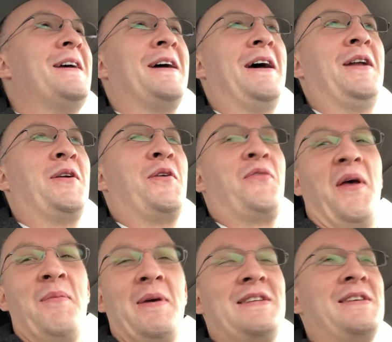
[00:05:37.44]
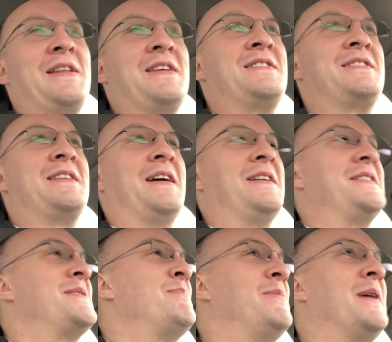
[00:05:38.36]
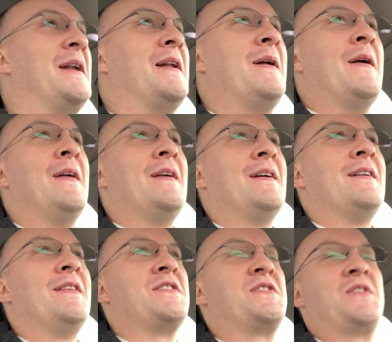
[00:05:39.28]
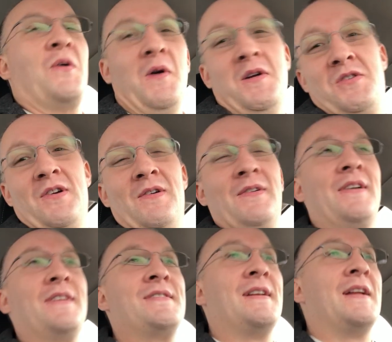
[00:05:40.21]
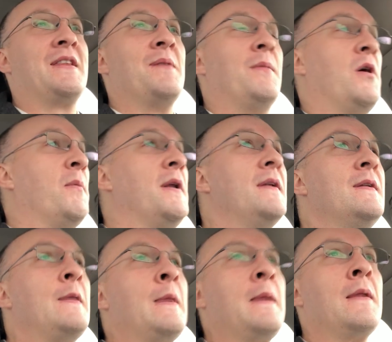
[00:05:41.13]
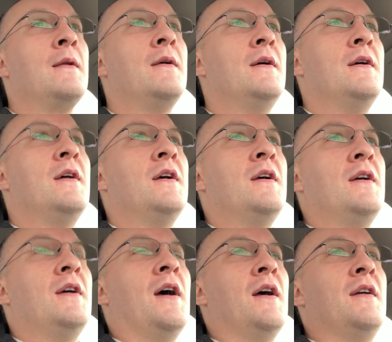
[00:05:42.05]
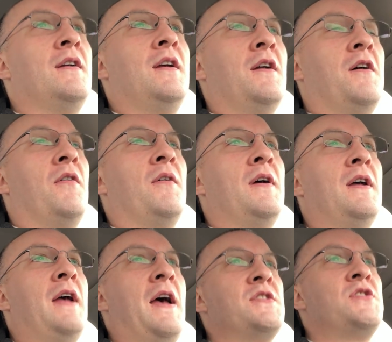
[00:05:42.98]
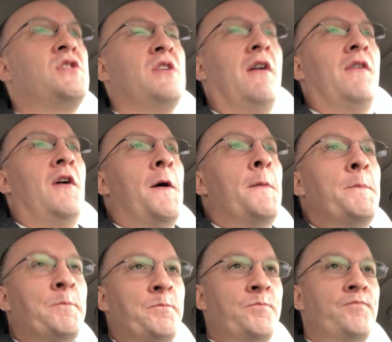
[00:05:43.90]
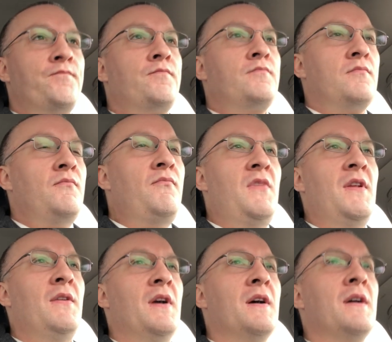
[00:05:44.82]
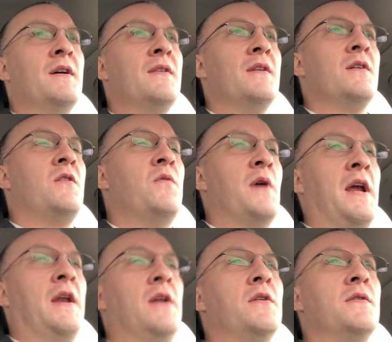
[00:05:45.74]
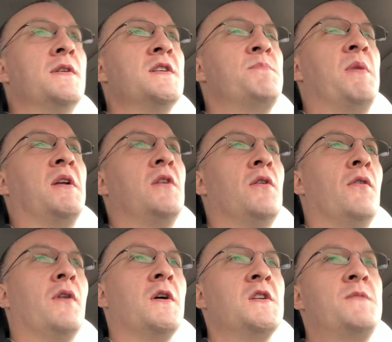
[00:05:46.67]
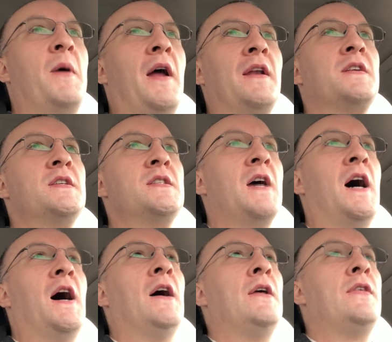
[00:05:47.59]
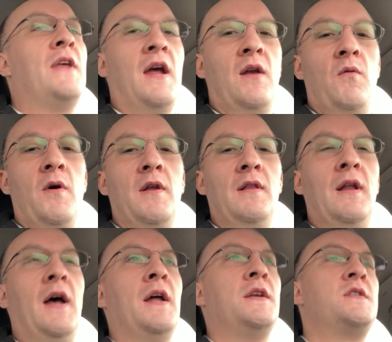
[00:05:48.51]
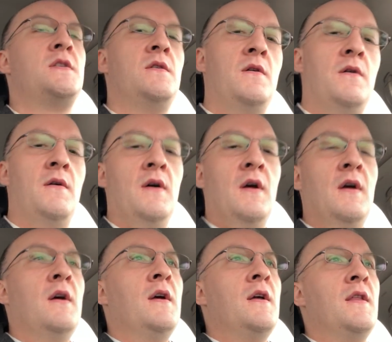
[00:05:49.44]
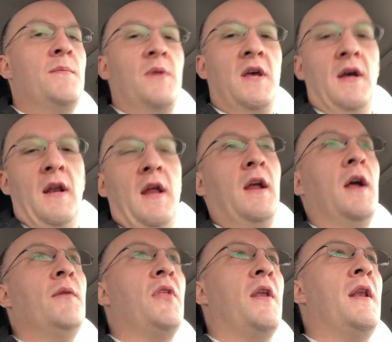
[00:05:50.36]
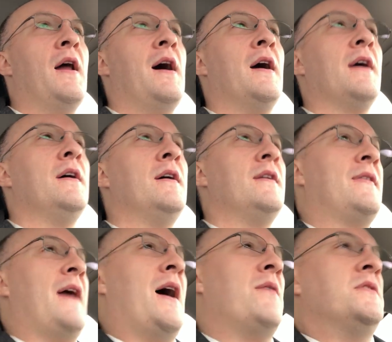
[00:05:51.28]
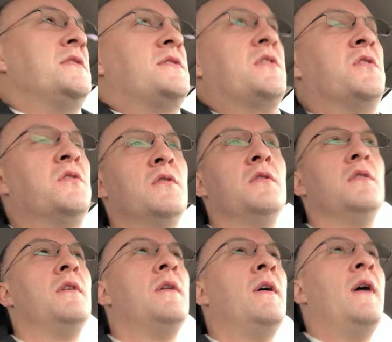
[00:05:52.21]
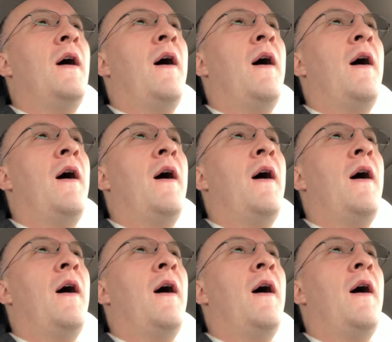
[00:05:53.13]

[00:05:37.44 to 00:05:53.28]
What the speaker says: don't know if that makes any sense, but the story sure doesn't at the moment. Azshara, the queen who has been coerced by N'Zoth, and what led to the beginning of the Naga, that was cool.